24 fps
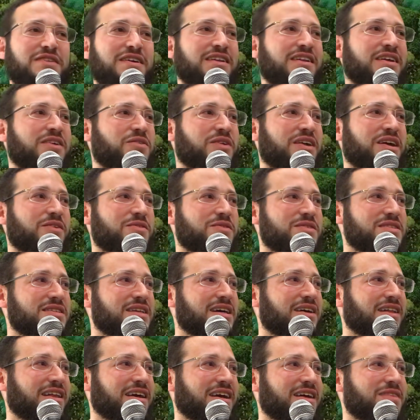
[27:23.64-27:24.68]
I had this
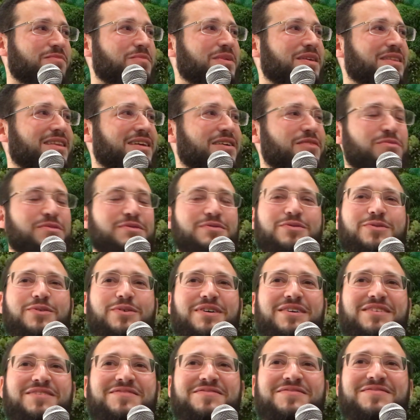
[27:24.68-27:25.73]
feeling when I was there like I'd
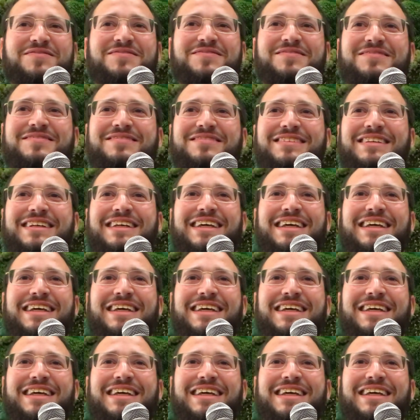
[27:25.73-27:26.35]
been there before.